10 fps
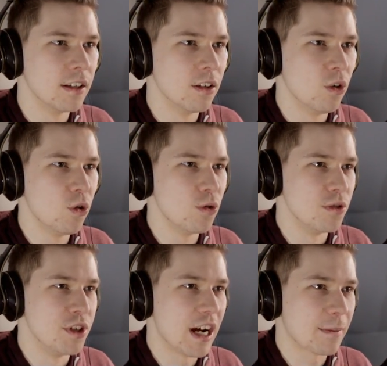Oh,
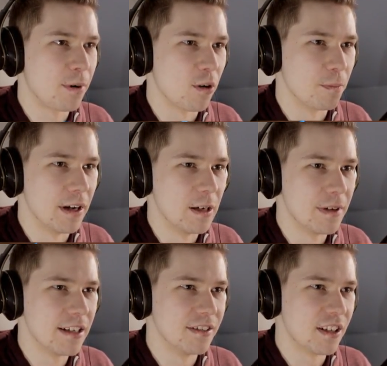jackpot
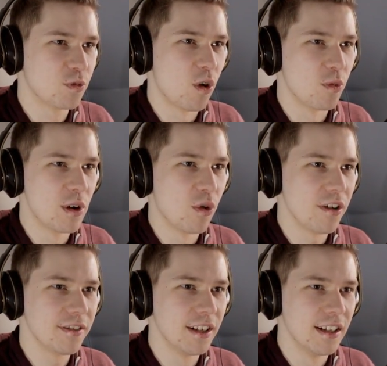baby, is this what we
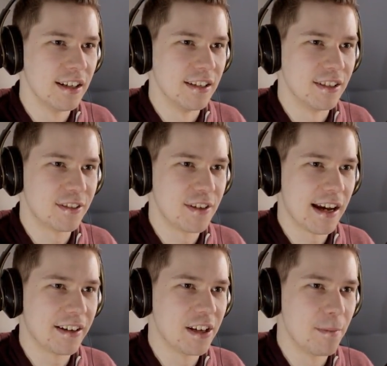want? Is this the
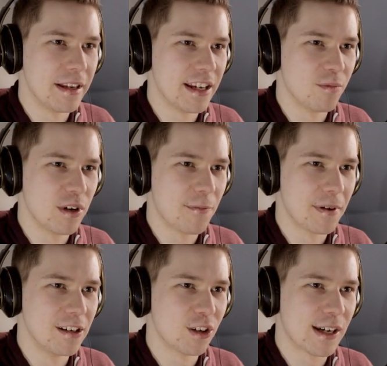aluminium we've
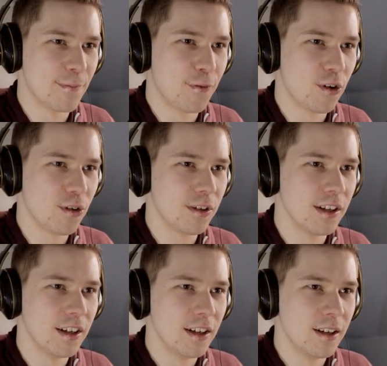been looking for?
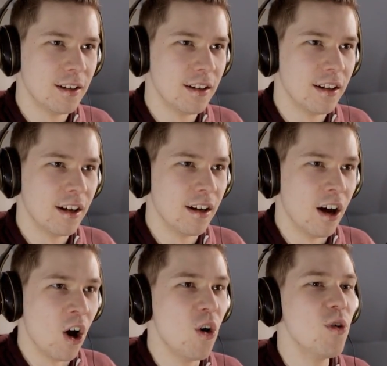
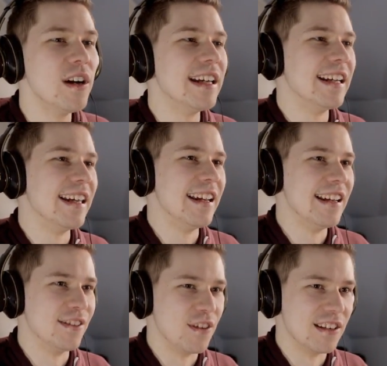Only it
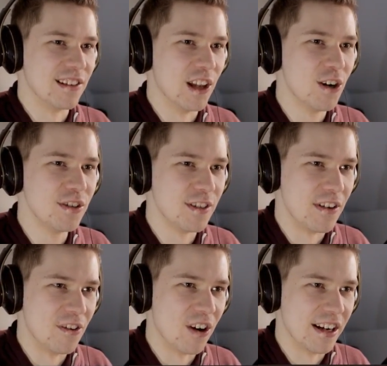is, there's loads
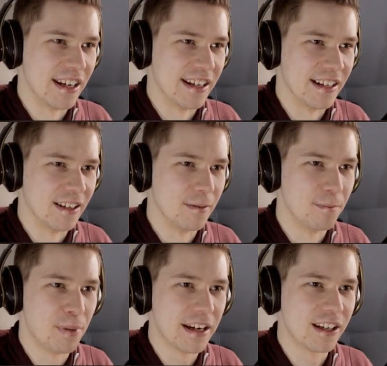of it right here.
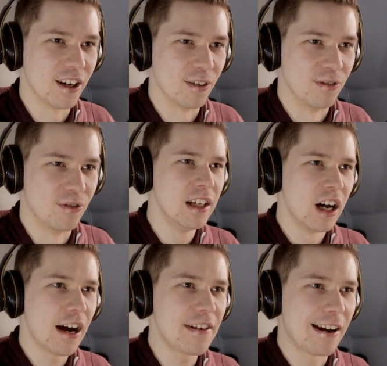Bingo!
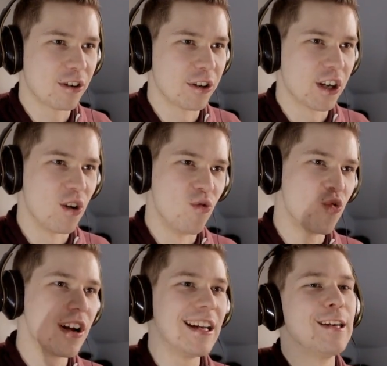I've now got to go
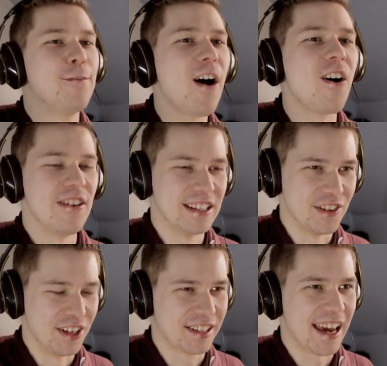really far into
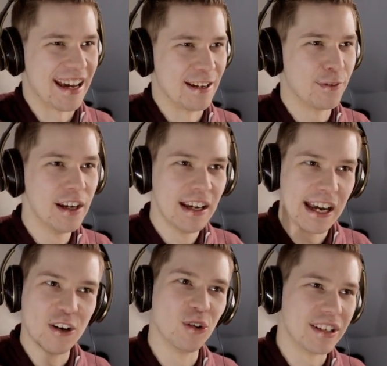this cave
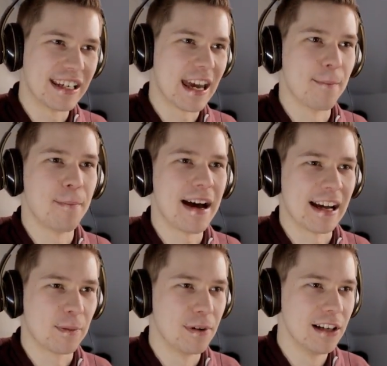in order to get
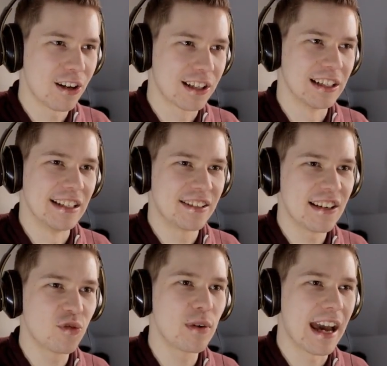back, but luckily
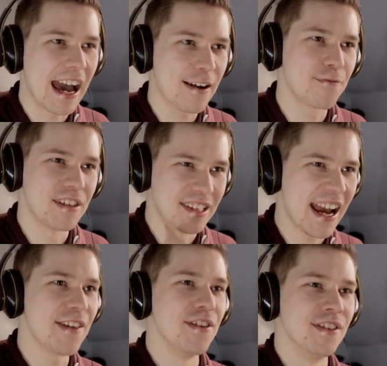since we have the
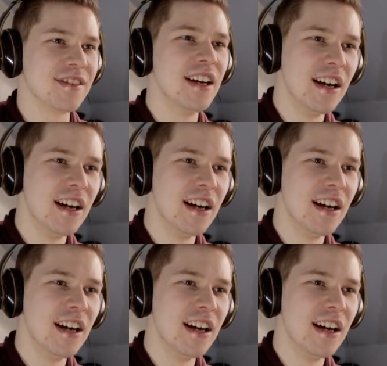tethers,